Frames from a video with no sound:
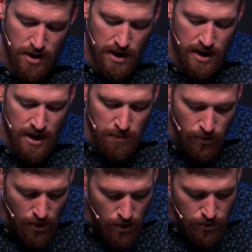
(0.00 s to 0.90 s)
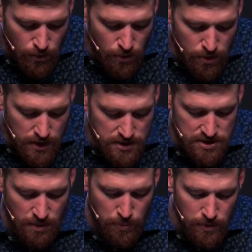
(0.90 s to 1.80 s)
In Him alone, glory
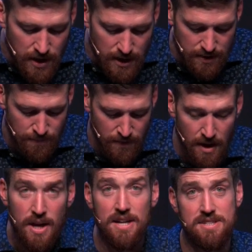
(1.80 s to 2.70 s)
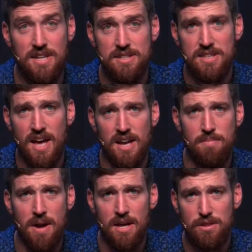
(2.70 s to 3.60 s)
is complete. It says that
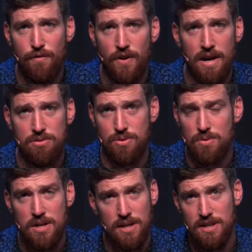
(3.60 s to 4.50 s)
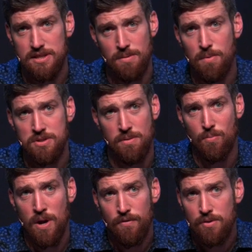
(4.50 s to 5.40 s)
in Matthew 5 3, and I think it's the most
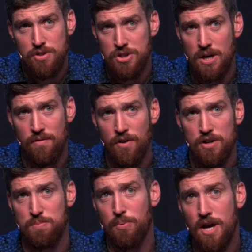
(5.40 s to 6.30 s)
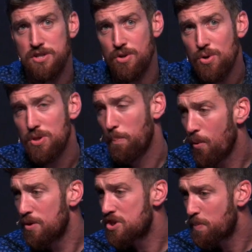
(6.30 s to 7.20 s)
revolutionary verse. Blessed who? The
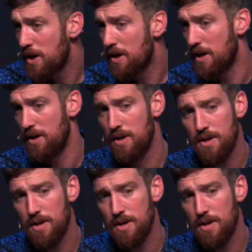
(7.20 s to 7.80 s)
poor in spirit.